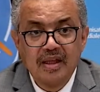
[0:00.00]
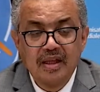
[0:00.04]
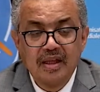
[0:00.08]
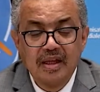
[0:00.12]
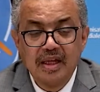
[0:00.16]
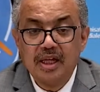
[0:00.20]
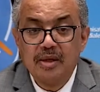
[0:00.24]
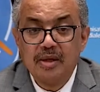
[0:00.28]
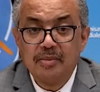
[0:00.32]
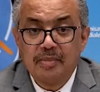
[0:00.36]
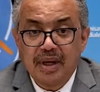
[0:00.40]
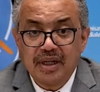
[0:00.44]

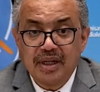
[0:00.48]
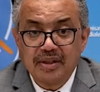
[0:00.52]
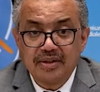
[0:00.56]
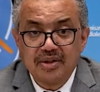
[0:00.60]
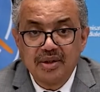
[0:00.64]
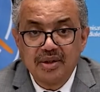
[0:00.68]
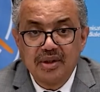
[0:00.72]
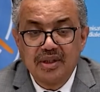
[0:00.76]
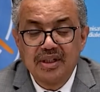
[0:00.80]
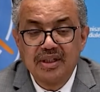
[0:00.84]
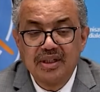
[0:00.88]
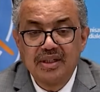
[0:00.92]
In
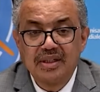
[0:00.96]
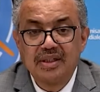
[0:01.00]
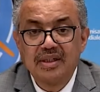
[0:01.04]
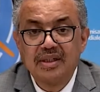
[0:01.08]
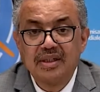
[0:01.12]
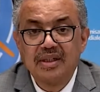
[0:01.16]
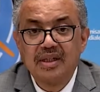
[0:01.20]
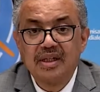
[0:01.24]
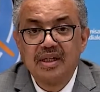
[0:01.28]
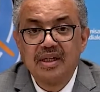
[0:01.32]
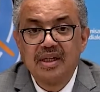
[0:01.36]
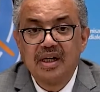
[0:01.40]
particular,
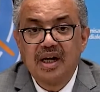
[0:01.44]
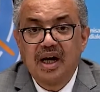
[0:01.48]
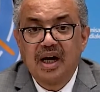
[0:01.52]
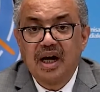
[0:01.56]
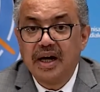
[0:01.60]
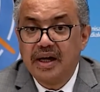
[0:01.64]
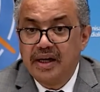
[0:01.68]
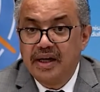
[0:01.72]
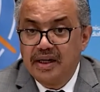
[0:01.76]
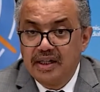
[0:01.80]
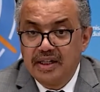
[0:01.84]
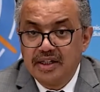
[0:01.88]

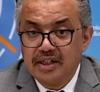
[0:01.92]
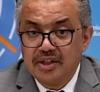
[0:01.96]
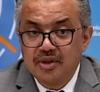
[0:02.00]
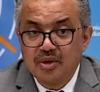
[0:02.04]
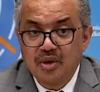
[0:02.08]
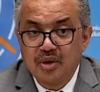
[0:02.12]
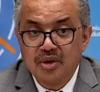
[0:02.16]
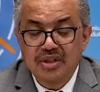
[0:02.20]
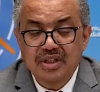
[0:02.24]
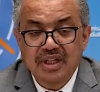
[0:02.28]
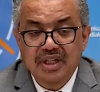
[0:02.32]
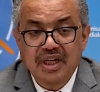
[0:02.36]
I urge
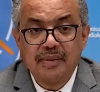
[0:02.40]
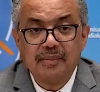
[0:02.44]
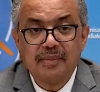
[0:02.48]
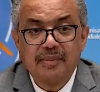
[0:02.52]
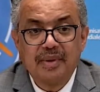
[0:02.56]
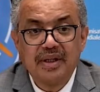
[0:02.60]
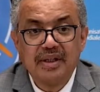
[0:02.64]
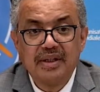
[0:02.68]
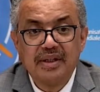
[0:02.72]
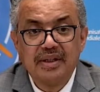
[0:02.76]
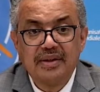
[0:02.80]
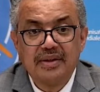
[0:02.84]
those
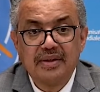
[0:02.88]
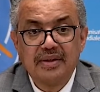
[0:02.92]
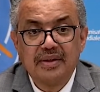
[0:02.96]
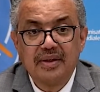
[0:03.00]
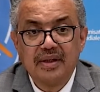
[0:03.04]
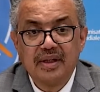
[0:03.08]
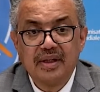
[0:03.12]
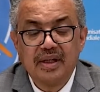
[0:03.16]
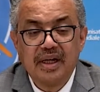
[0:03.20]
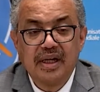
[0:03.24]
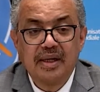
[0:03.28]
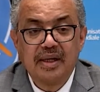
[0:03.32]
companies
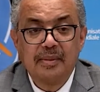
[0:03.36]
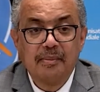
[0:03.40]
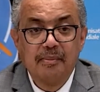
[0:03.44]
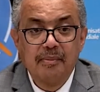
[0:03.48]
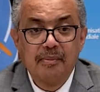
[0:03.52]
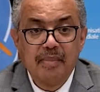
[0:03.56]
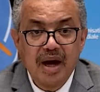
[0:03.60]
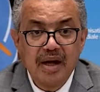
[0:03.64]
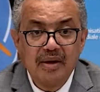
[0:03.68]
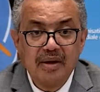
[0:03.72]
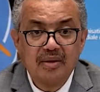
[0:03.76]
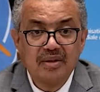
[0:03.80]
like
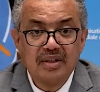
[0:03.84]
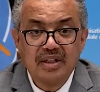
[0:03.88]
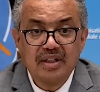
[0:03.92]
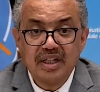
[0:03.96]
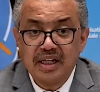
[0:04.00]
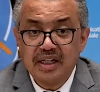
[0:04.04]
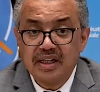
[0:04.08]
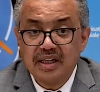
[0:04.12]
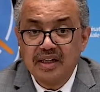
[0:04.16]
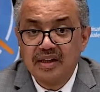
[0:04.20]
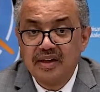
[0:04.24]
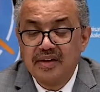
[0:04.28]

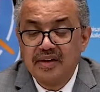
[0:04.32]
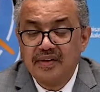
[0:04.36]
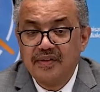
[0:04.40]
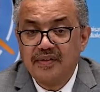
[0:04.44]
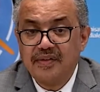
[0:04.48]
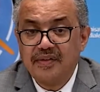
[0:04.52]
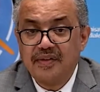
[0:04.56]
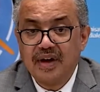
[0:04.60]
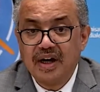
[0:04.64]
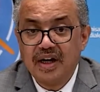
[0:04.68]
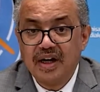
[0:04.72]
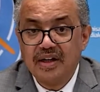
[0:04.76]
BioNTech,
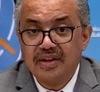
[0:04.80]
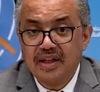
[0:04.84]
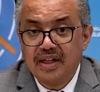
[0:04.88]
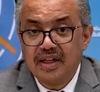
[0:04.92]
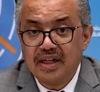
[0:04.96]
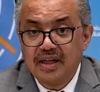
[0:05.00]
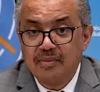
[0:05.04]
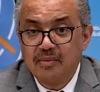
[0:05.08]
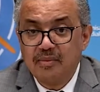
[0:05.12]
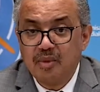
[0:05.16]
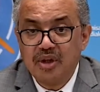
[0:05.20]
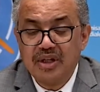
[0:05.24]
Pfizer,
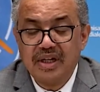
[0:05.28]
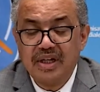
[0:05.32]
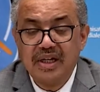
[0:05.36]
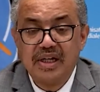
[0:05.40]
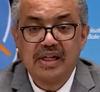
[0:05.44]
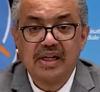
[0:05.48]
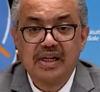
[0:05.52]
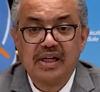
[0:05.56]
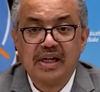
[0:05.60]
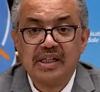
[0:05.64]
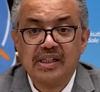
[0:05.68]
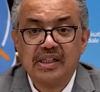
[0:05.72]
and
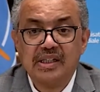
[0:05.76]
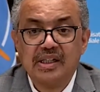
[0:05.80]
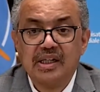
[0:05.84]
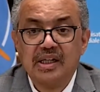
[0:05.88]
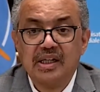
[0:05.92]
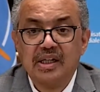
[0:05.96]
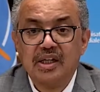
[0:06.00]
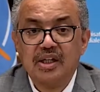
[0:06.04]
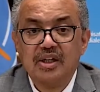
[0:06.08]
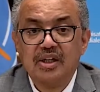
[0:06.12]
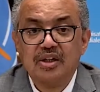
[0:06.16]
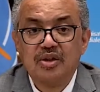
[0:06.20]
Moderna
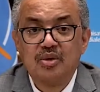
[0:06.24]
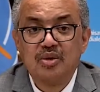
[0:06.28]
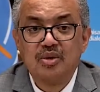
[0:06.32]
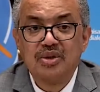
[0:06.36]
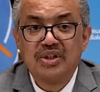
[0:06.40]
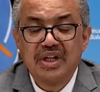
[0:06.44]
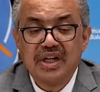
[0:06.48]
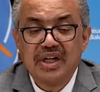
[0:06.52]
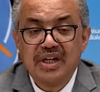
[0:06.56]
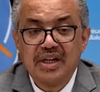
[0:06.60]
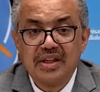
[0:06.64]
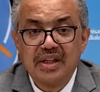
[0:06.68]
to
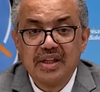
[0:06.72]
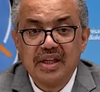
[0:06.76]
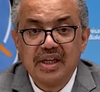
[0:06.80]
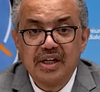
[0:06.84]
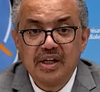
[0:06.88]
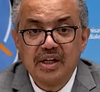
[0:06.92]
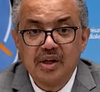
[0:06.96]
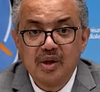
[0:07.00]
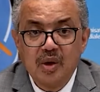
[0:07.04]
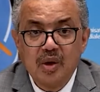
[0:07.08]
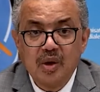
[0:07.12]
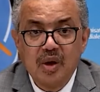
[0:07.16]
share their
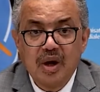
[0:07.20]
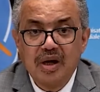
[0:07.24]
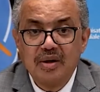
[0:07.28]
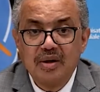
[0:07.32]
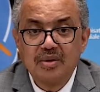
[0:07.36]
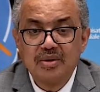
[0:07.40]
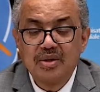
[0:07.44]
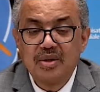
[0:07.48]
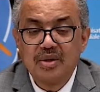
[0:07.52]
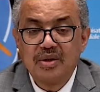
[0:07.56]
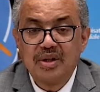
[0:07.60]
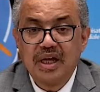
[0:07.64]
know-how
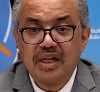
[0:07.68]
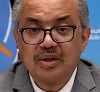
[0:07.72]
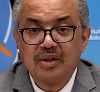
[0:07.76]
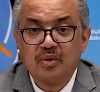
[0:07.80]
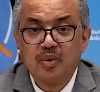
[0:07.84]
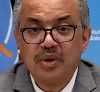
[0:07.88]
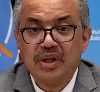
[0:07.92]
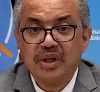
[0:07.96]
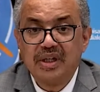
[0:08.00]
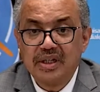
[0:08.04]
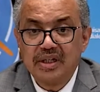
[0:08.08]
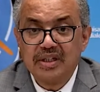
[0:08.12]
so that
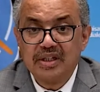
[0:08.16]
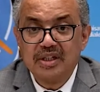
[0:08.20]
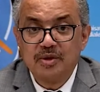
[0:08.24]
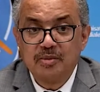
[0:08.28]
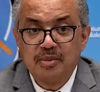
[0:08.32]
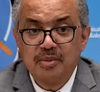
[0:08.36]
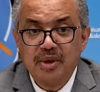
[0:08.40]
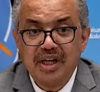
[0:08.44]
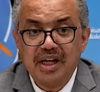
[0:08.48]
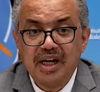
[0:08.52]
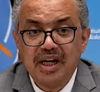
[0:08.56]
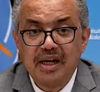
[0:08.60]
we can
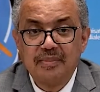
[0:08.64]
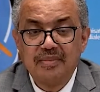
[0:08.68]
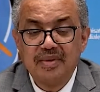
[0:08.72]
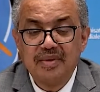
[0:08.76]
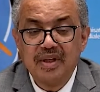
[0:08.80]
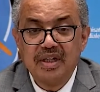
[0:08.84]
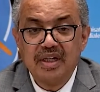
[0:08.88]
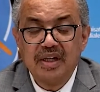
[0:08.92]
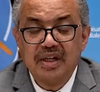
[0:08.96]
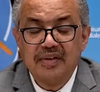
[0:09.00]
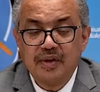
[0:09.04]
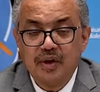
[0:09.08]
speed up the
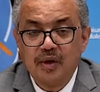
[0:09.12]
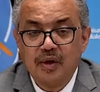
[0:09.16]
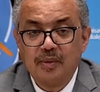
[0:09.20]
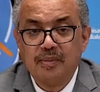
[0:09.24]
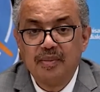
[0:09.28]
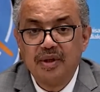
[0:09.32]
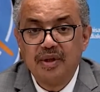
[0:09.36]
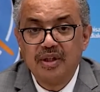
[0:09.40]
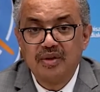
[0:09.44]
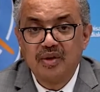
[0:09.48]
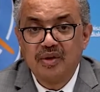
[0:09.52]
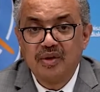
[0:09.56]

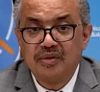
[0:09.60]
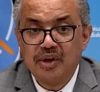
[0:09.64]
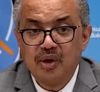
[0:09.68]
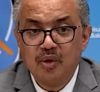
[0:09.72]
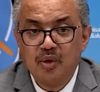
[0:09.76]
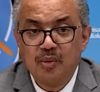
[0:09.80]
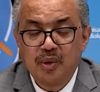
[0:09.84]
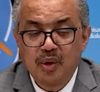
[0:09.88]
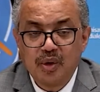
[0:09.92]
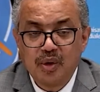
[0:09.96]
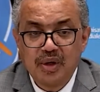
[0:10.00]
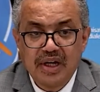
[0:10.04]
development of new
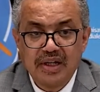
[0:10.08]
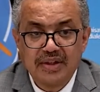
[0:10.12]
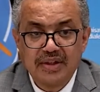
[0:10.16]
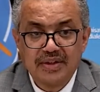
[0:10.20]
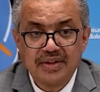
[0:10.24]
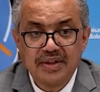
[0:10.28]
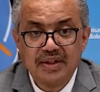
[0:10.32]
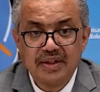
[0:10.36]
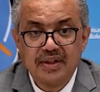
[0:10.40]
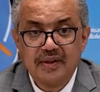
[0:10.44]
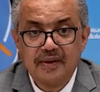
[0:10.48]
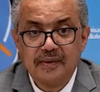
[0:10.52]

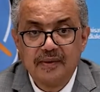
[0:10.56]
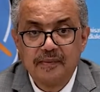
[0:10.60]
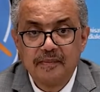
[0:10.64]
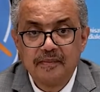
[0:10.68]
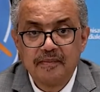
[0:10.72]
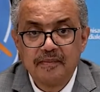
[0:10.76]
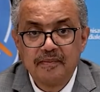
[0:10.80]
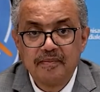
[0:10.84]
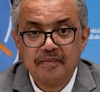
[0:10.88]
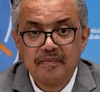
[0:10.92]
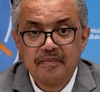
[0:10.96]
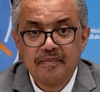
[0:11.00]
production.
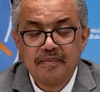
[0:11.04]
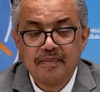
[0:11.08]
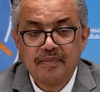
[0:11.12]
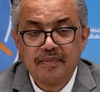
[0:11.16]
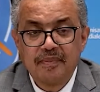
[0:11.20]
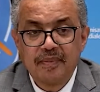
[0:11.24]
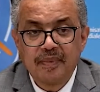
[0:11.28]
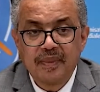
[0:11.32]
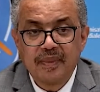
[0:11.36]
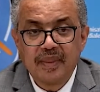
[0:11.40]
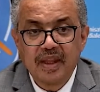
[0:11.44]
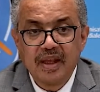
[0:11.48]

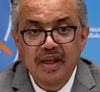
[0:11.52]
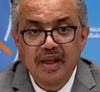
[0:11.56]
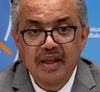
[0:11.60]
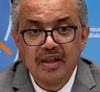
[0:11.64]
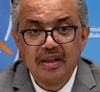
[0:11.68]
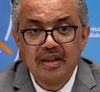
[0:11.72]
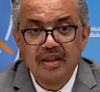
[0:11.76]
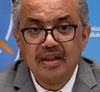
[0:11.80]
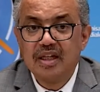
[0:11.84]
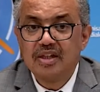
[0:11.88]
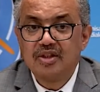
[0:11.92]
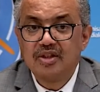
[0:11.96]

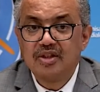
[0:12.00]
The